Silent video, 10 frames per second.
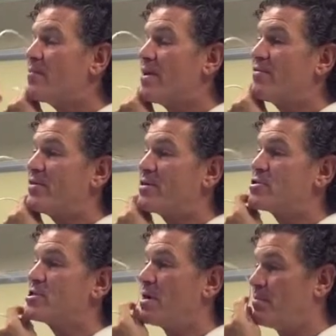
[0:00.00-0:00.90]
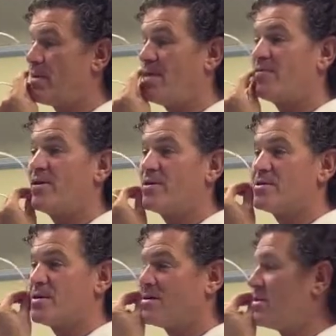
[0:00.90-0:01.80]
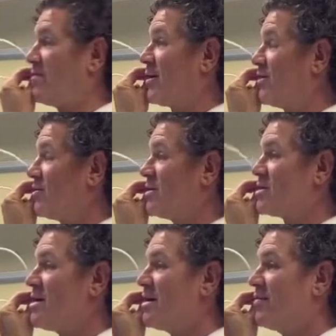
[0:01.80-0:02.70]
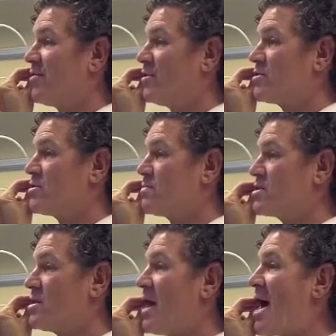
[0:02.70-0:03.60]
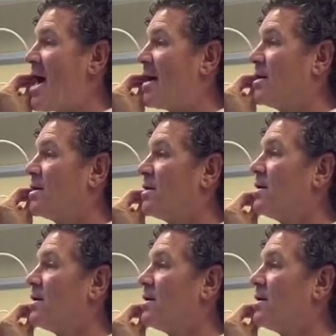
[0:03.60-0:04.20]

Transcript: if there's, I'll see if I can do this, if there's some slack,